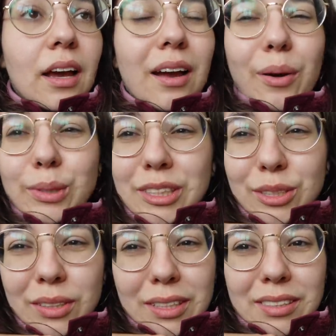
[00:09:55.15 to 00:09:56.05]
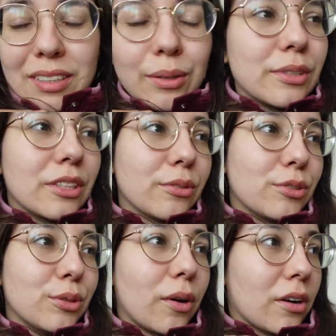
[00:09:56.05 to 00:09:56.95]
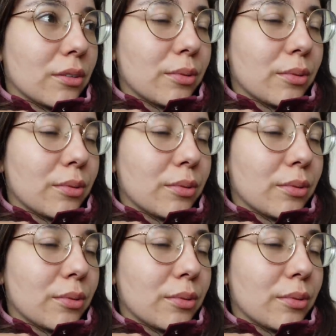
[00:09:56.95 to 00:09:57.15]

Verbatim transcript: I always do this. I always go too hard